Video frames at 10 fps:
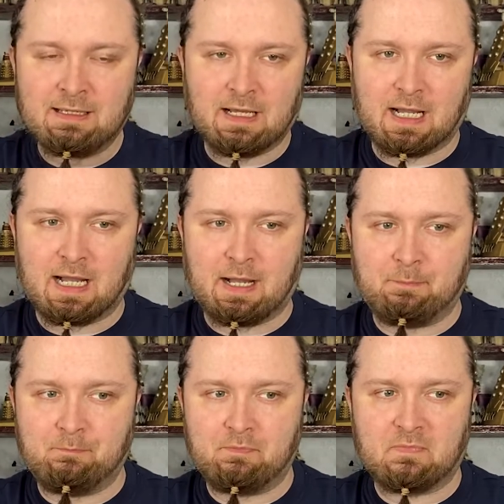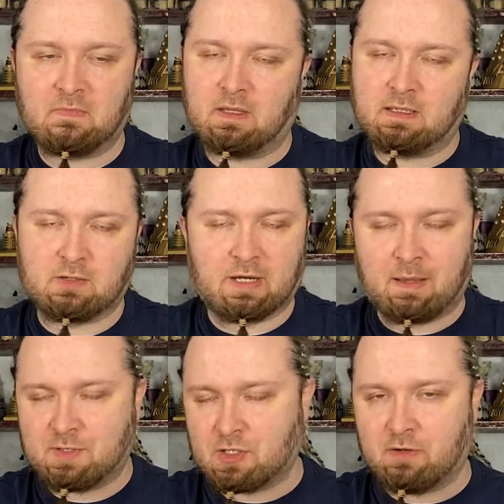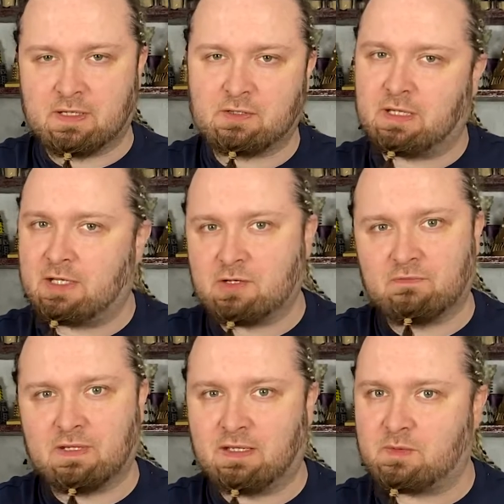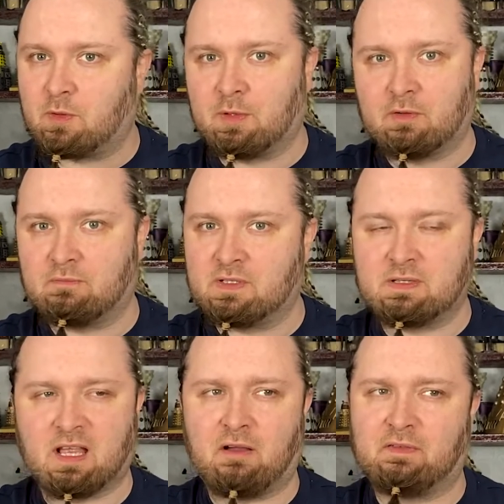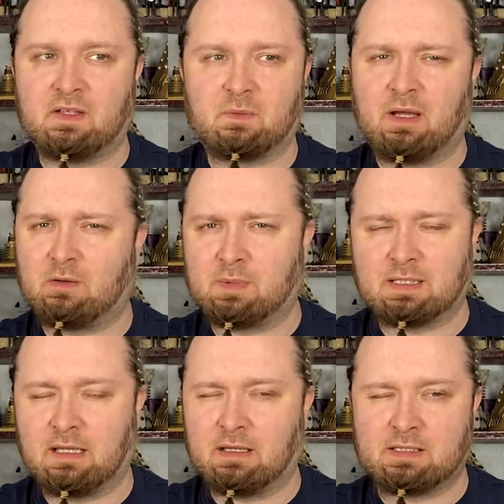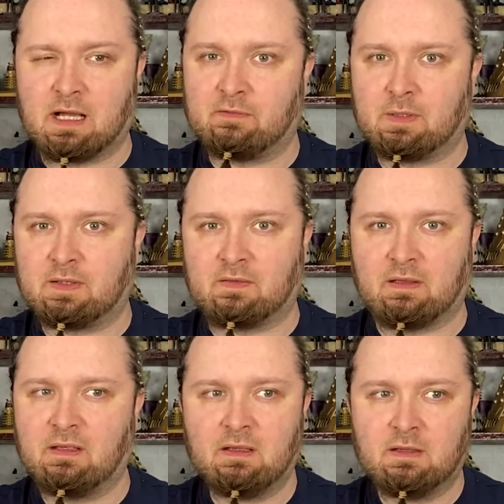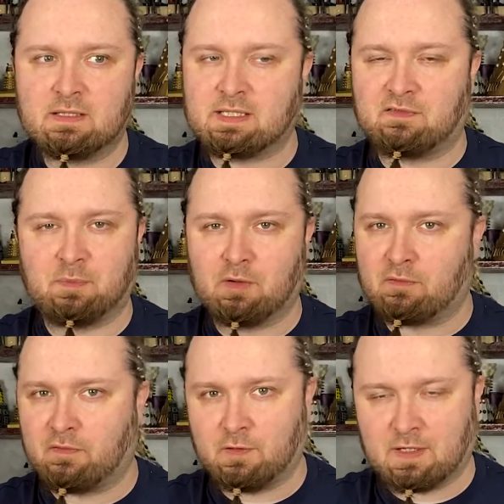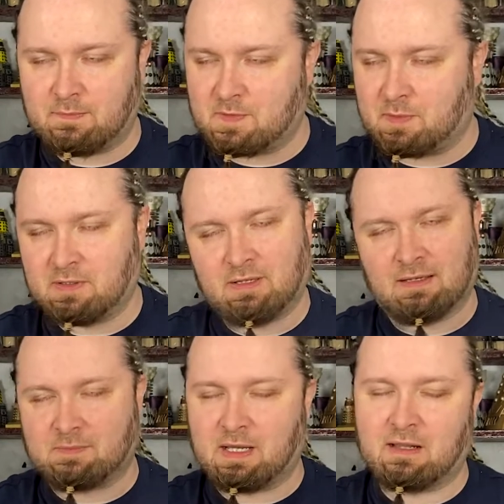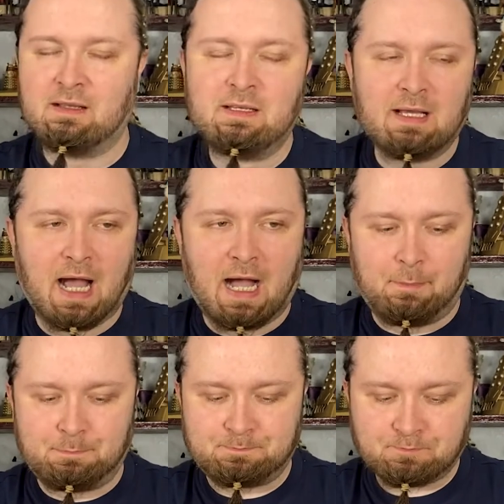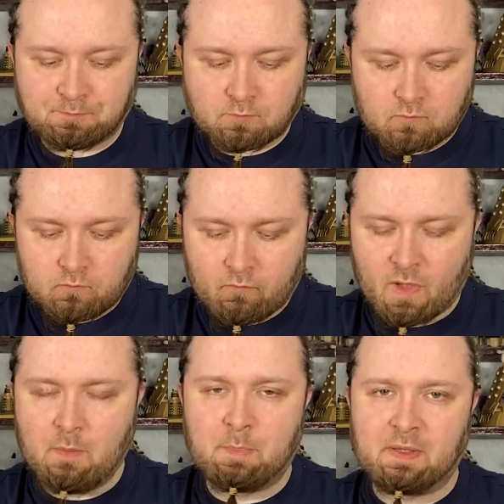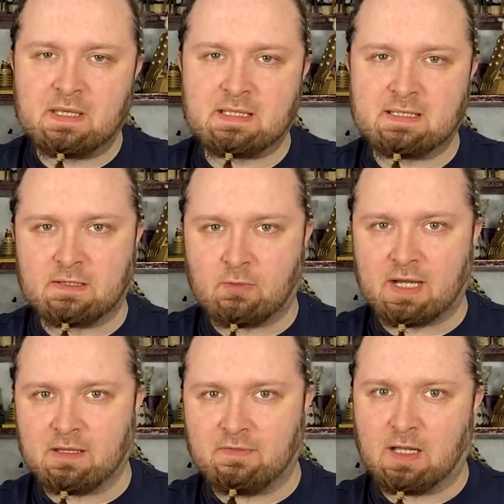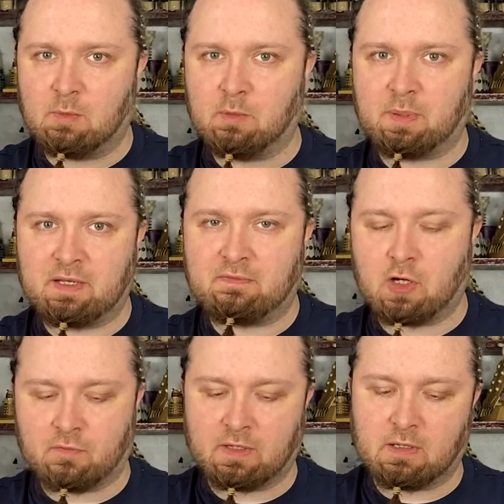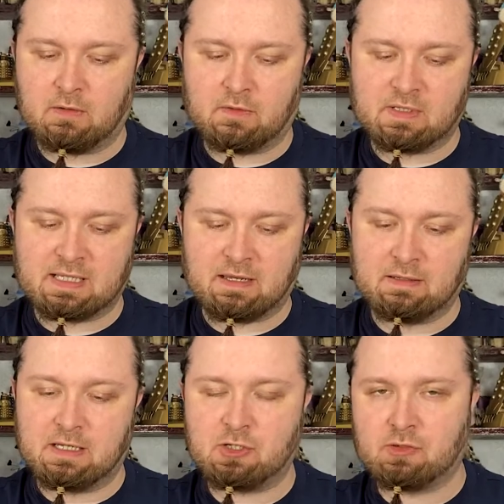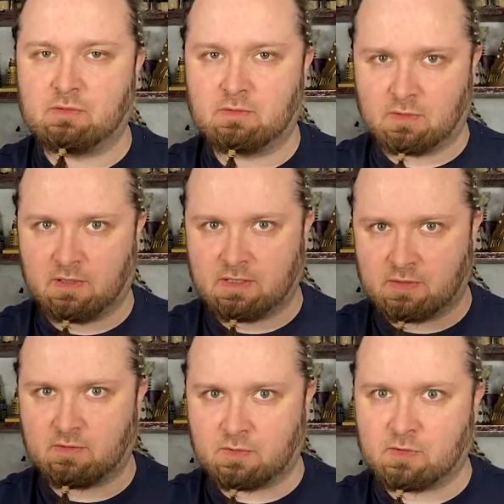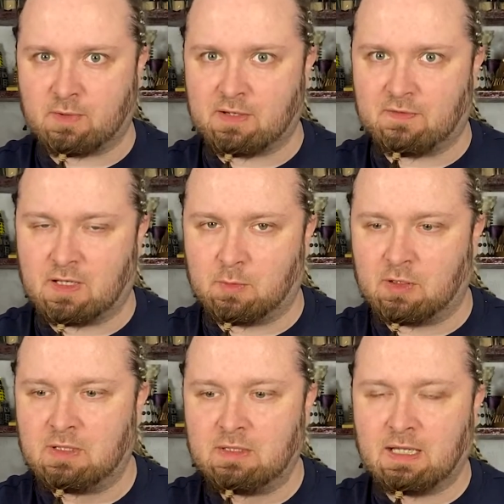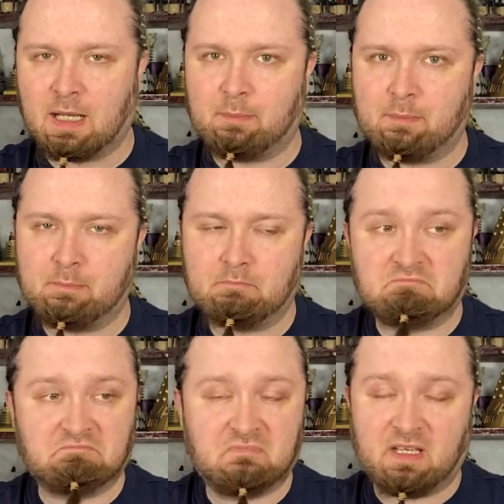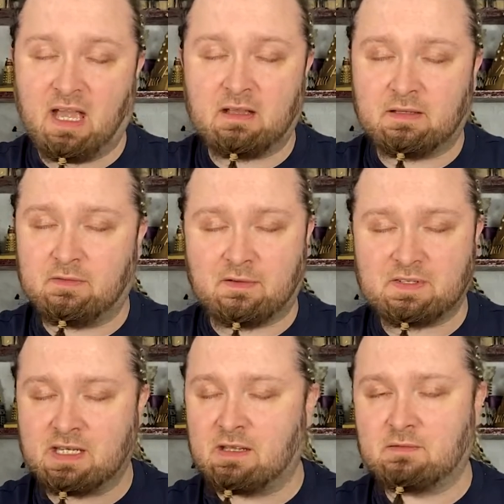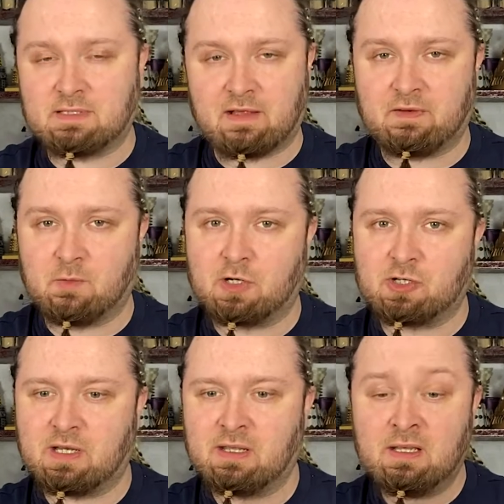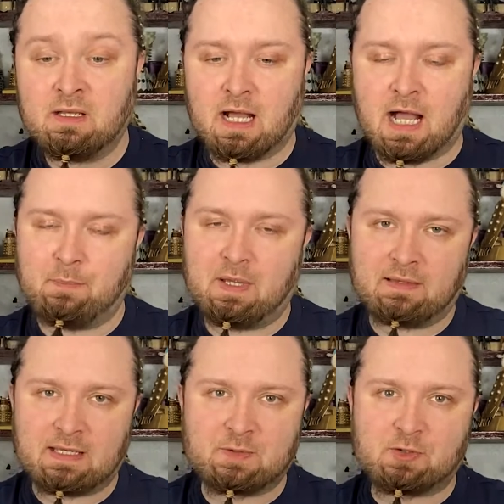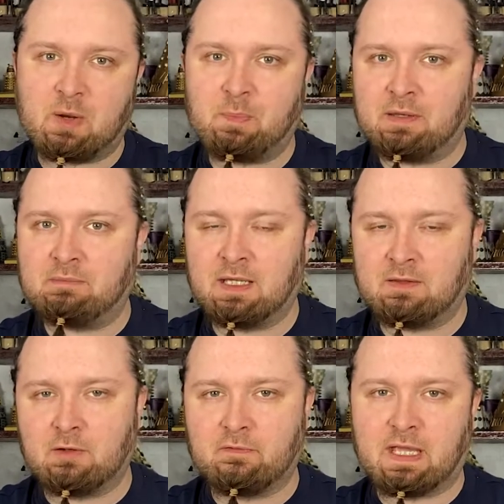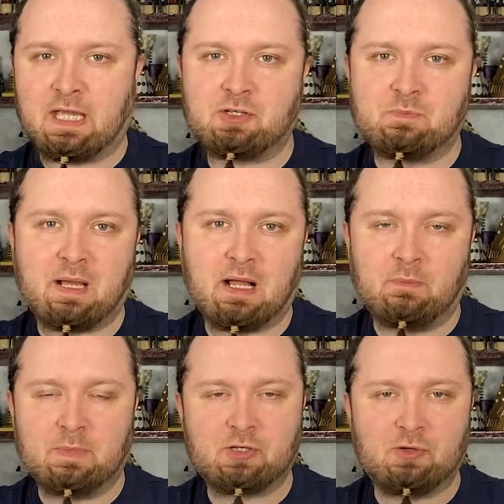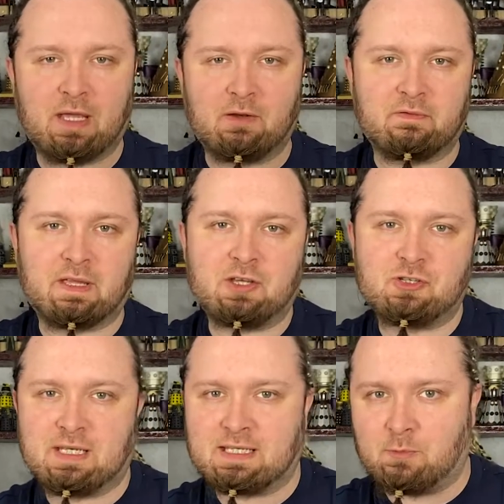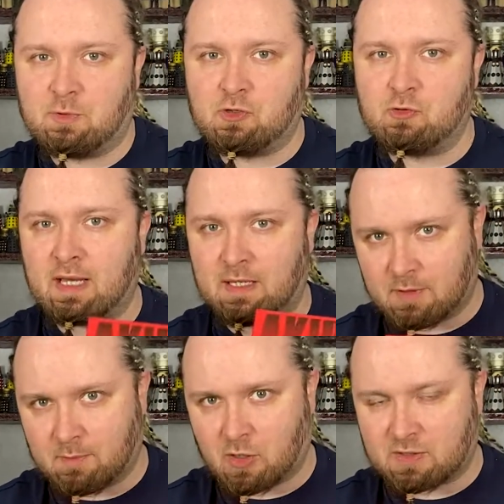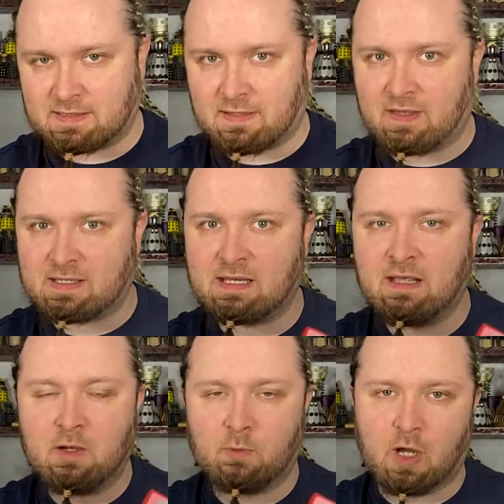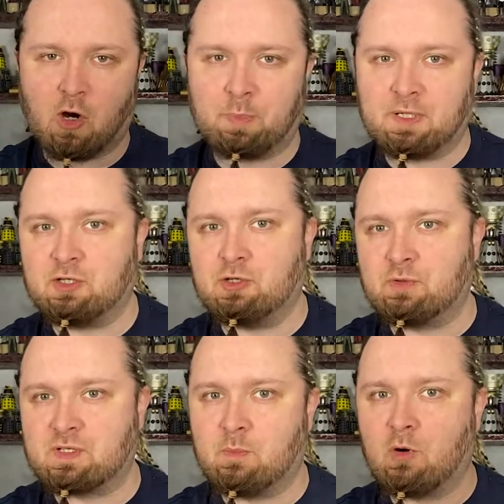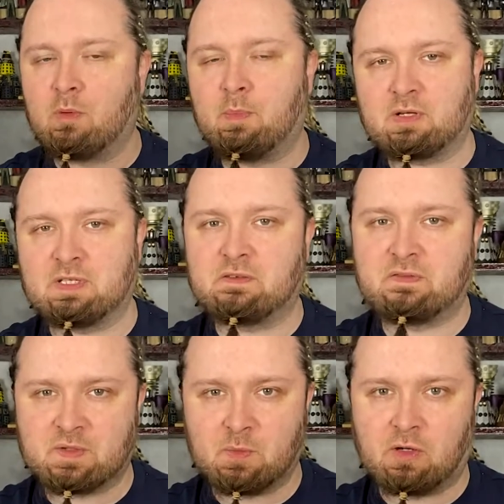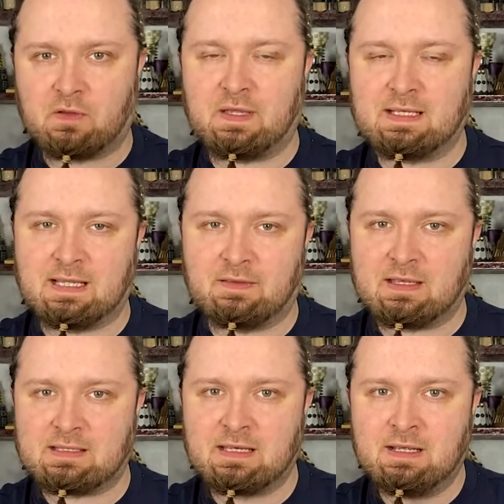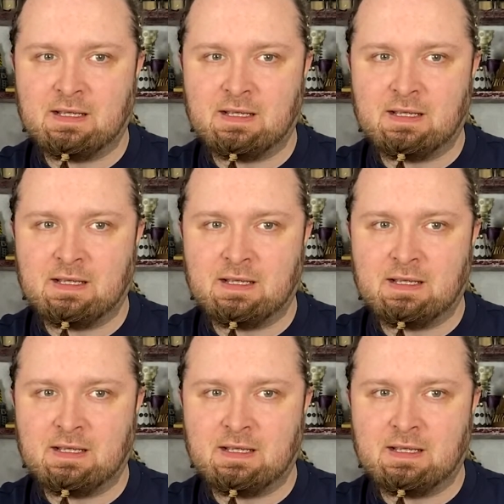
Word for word: Um, it's on Amazon, it's on HMV, it's probably on Zavvi as well. I don't particularly like Zavvi because they stiffed me over a few times, but it doesn't matter. Um, but this is still readily available, but if not, the, the standard edition is also readily available. Um, yeah, if you haven't seen it, definitely watch it. Um, hit that subscribe button, hit the notification bell, make sure you get notifications anytime we do any more unboxings like this. We're hoping to do some more unboxings for smaller things like this.